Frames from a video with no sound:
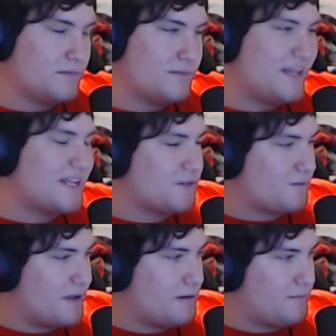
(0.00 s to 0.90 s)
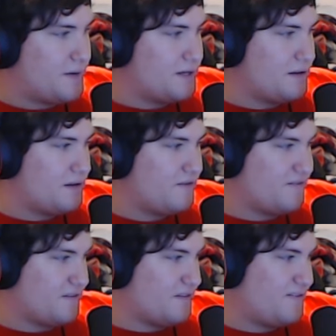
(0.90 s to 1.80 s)
not to rent, but if
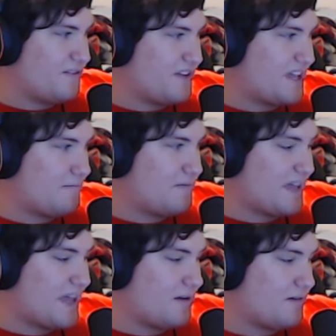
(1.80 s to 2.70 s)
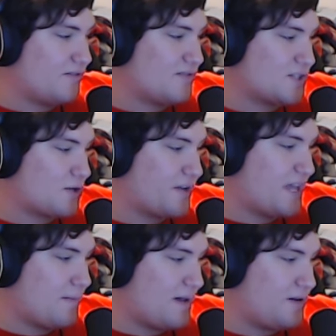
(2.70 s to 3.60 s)
the song
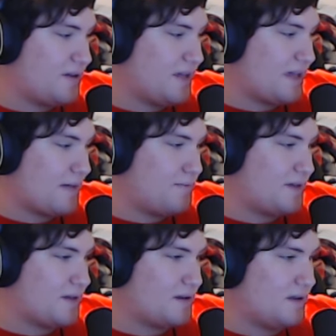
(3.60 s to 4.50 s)
came out, it got big.